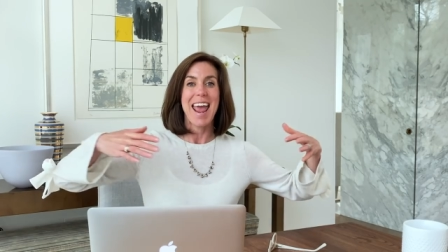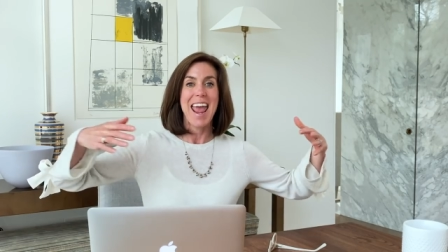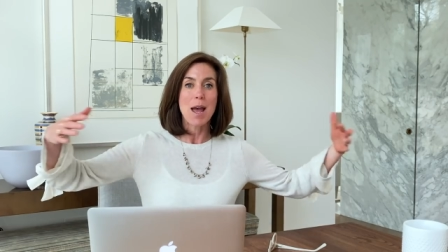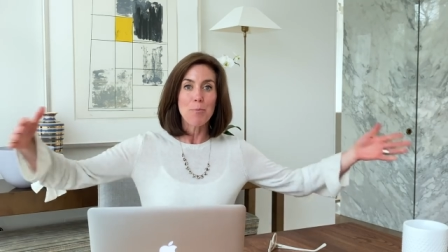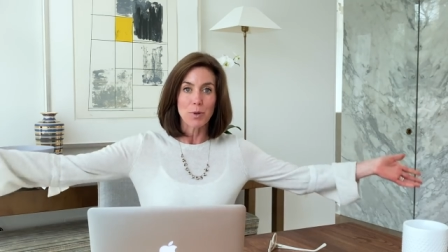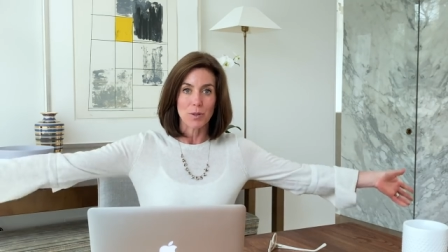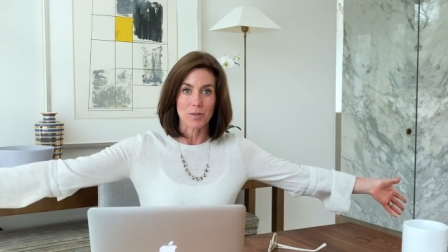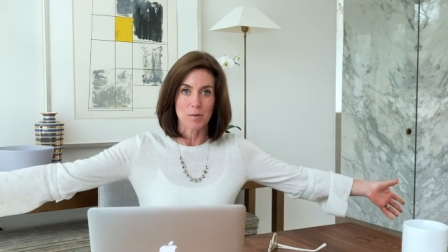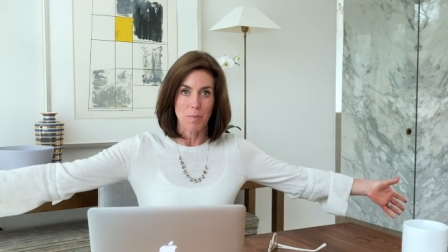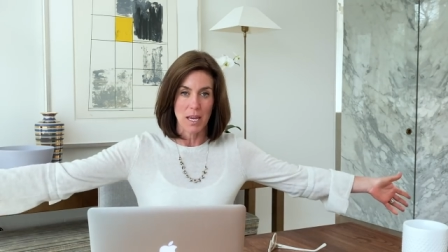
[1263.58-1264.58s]
ample
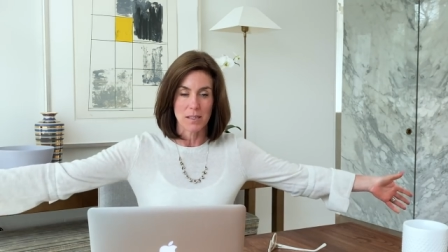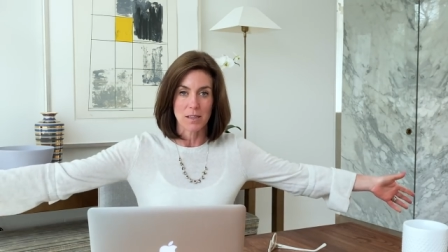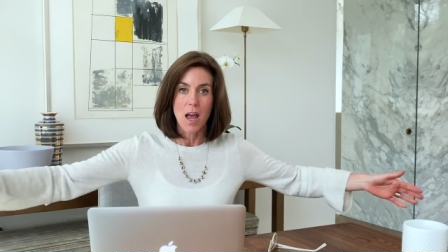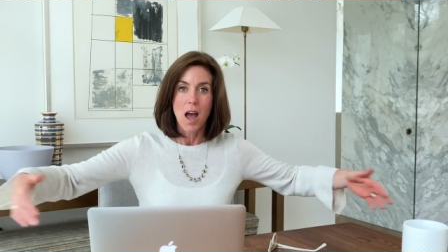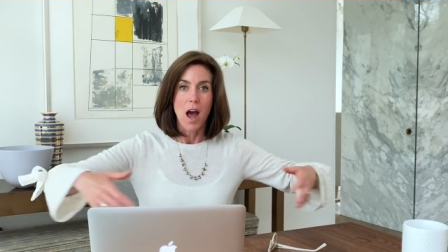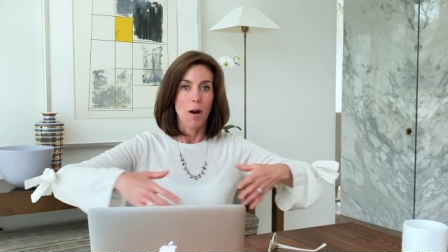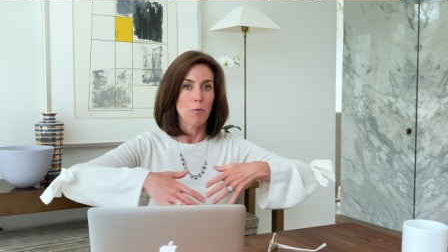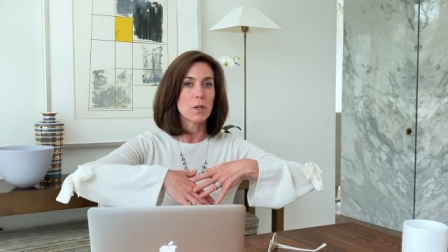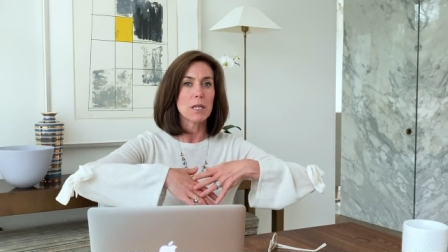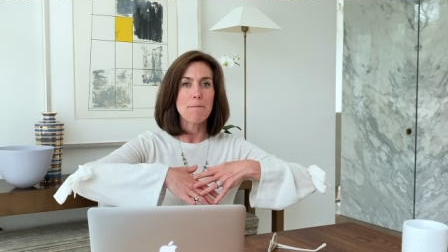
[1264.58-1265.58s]
space, a
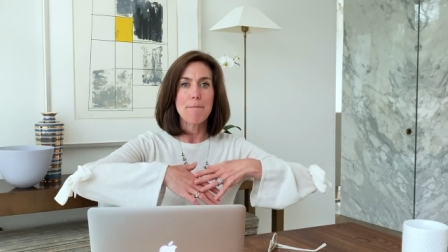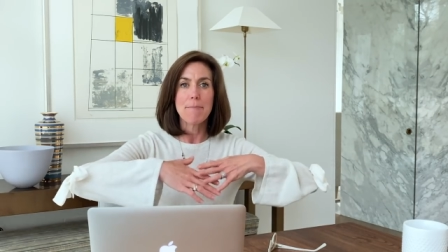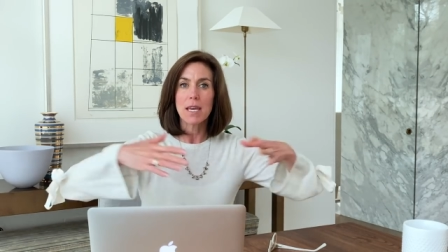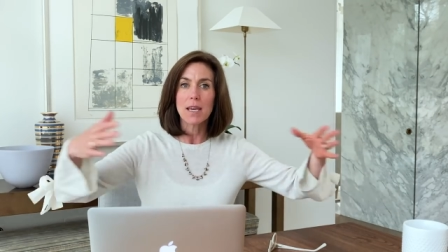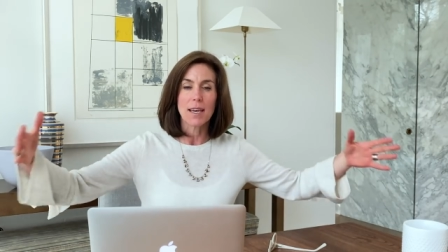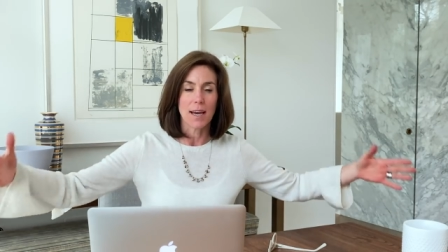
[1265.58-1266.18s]
really big